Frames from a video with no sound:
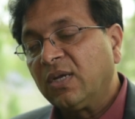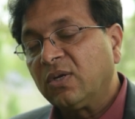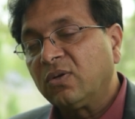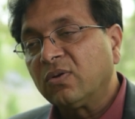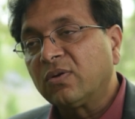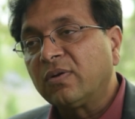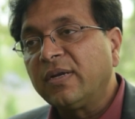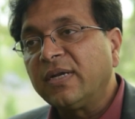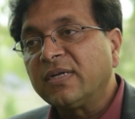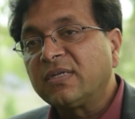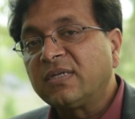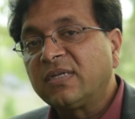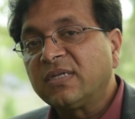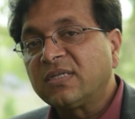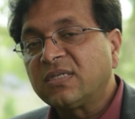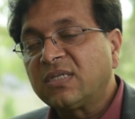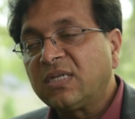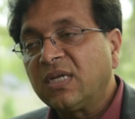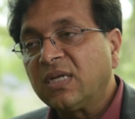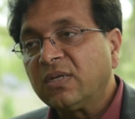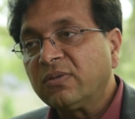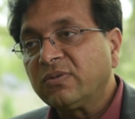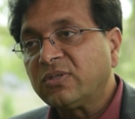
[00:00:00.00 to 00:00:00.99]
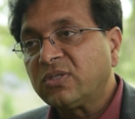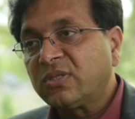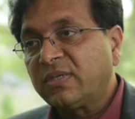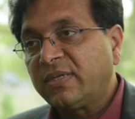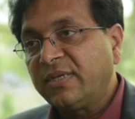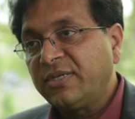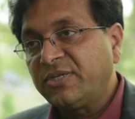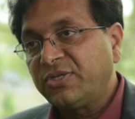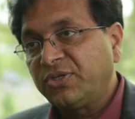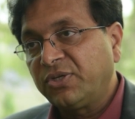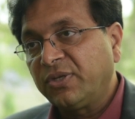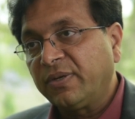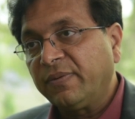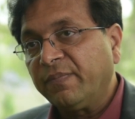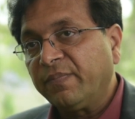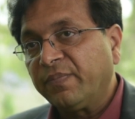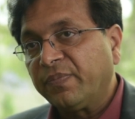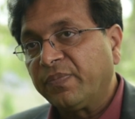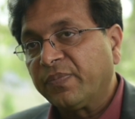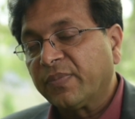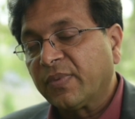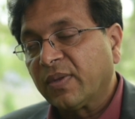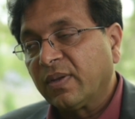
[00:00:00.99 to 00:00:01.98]
to create distinguished teaching
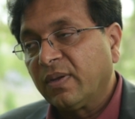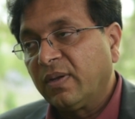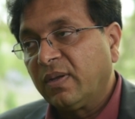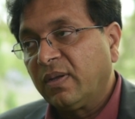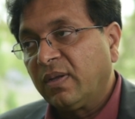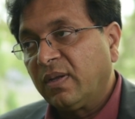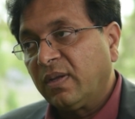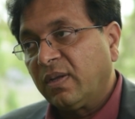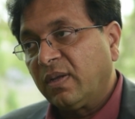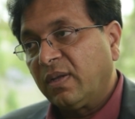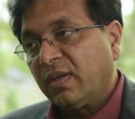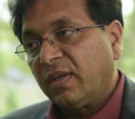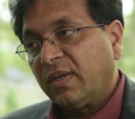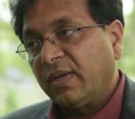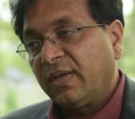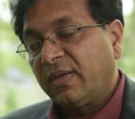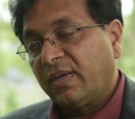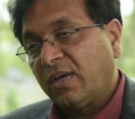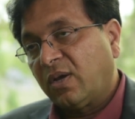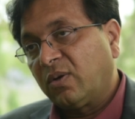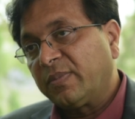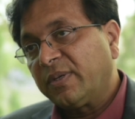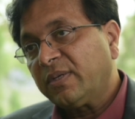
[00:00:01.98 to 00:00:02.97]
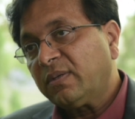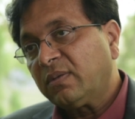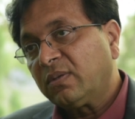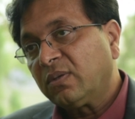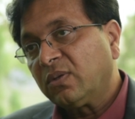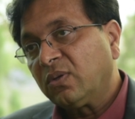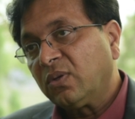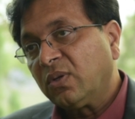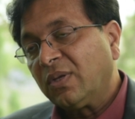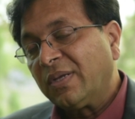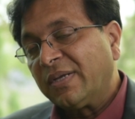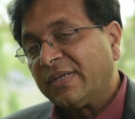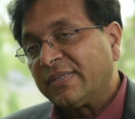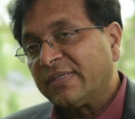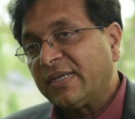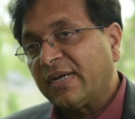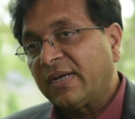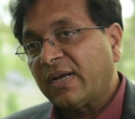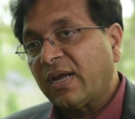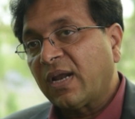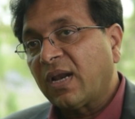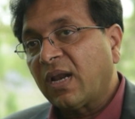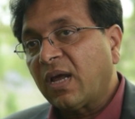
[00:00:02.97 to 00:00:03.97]
endowment
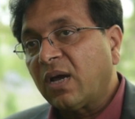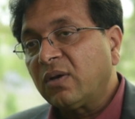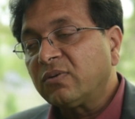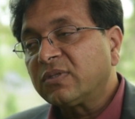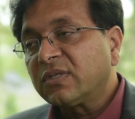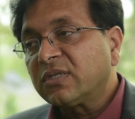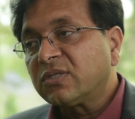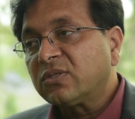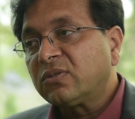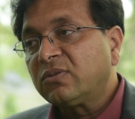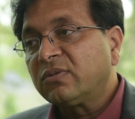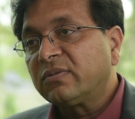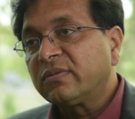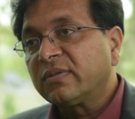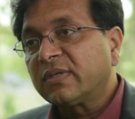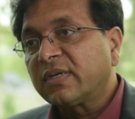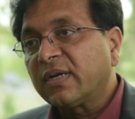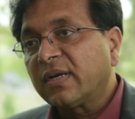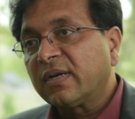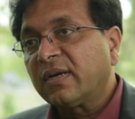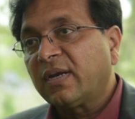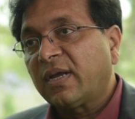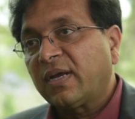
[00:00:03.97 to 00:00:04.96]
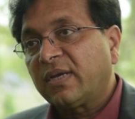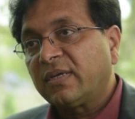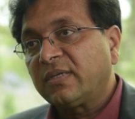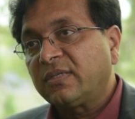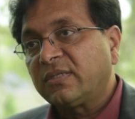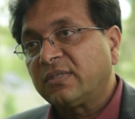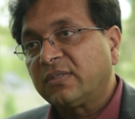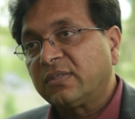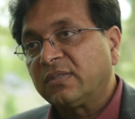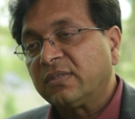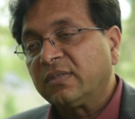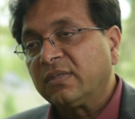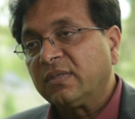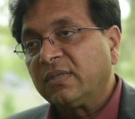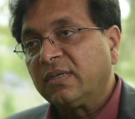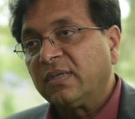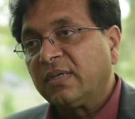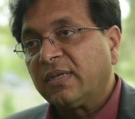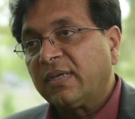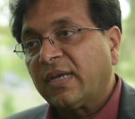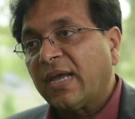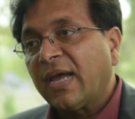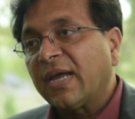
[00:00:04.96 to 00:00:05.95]
that allows us to recognize
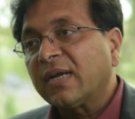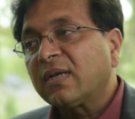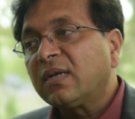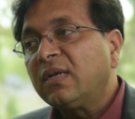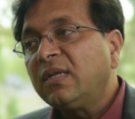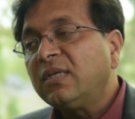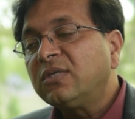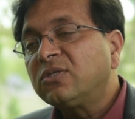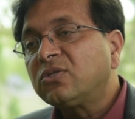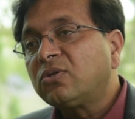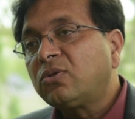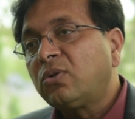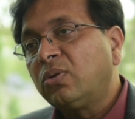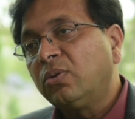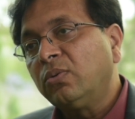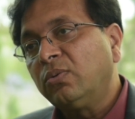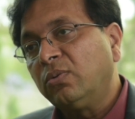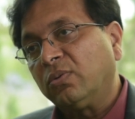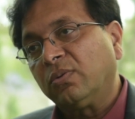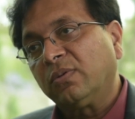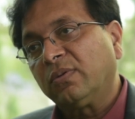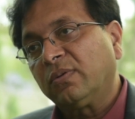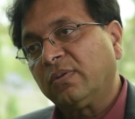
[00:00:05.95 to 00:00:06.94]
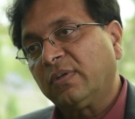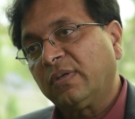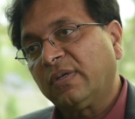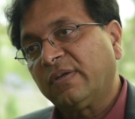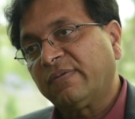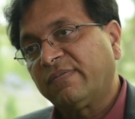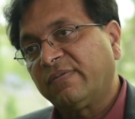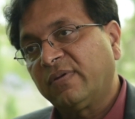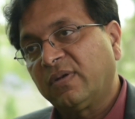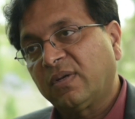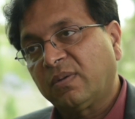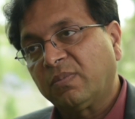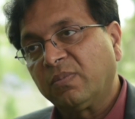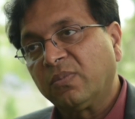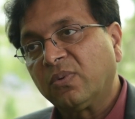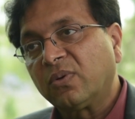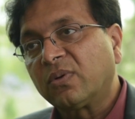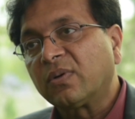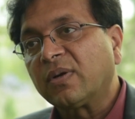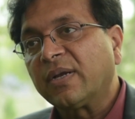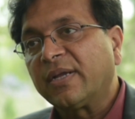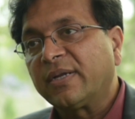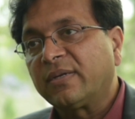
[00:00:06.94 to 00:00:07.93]
at least two, if not
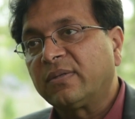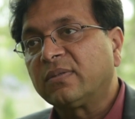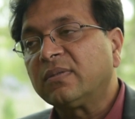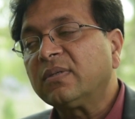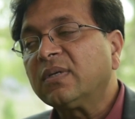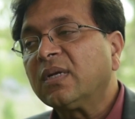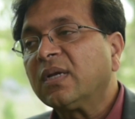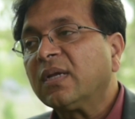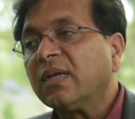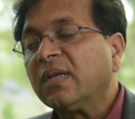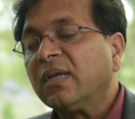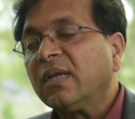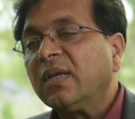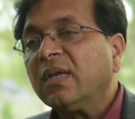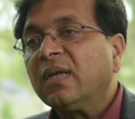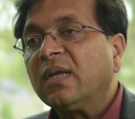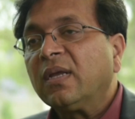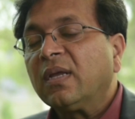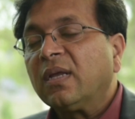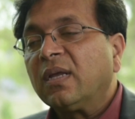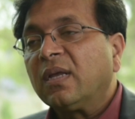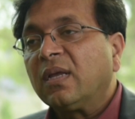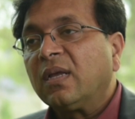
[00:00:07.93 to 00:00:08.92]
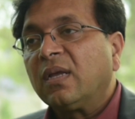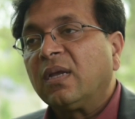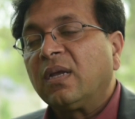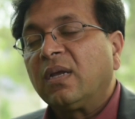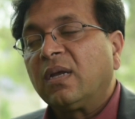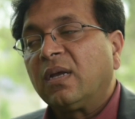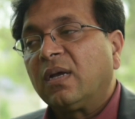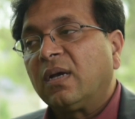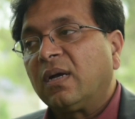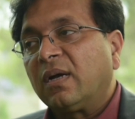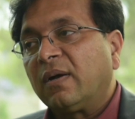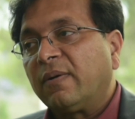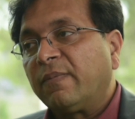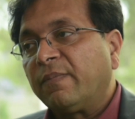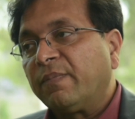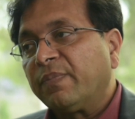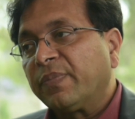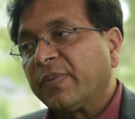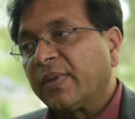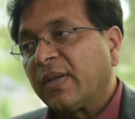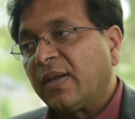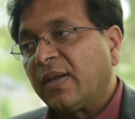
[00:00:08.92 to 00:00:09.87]
more later, um,